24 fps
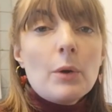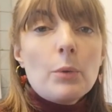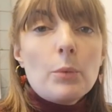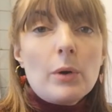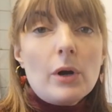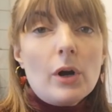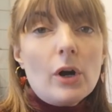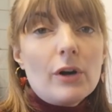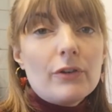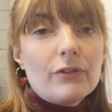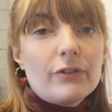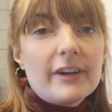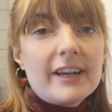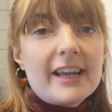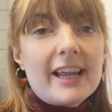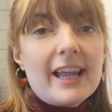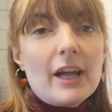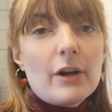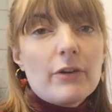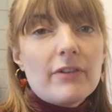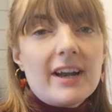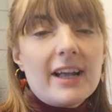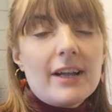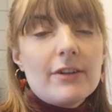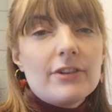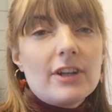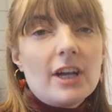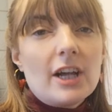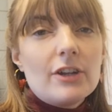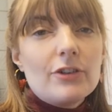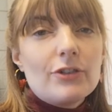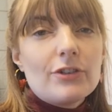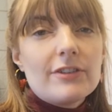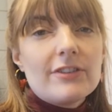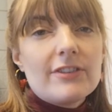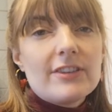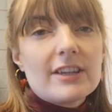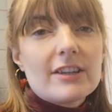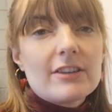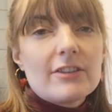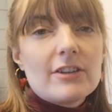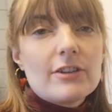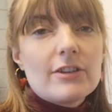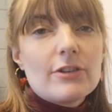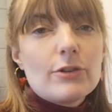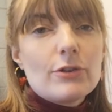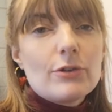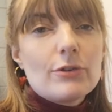We're hovering at around one hundred
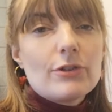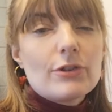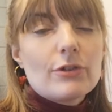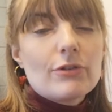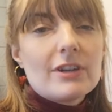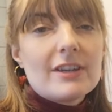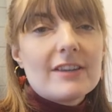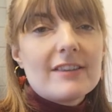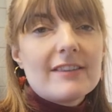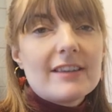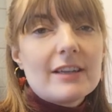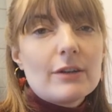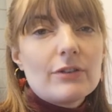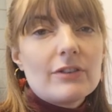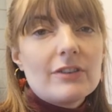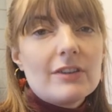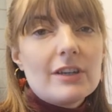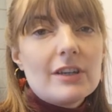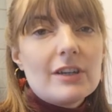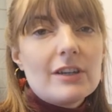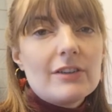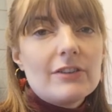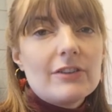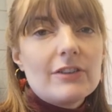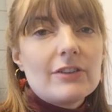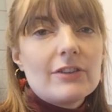sixty-two degrees Celsius,